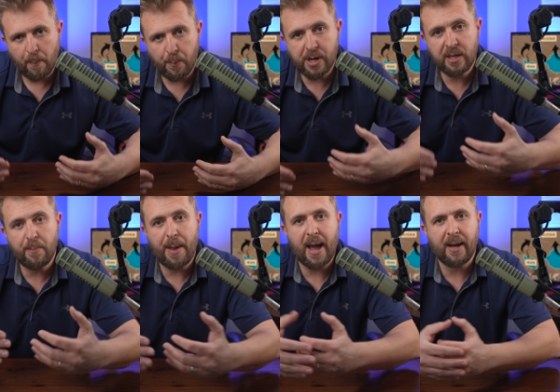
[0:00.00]
putting
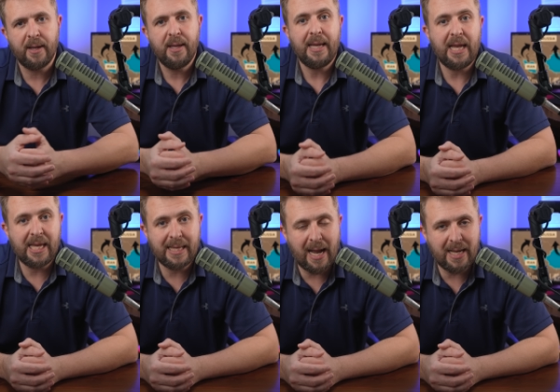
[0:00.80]
them back
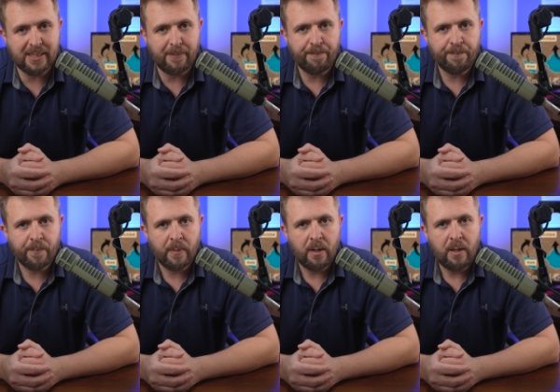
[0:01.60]
in Gaza.
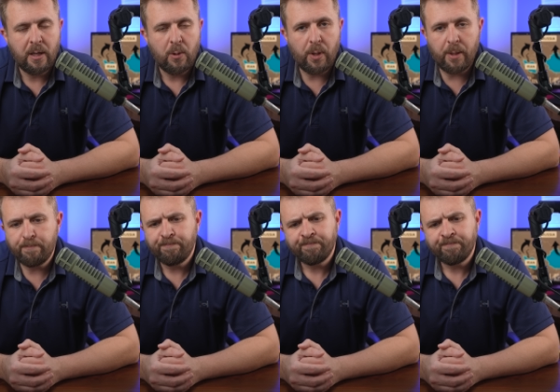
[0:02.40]
Well,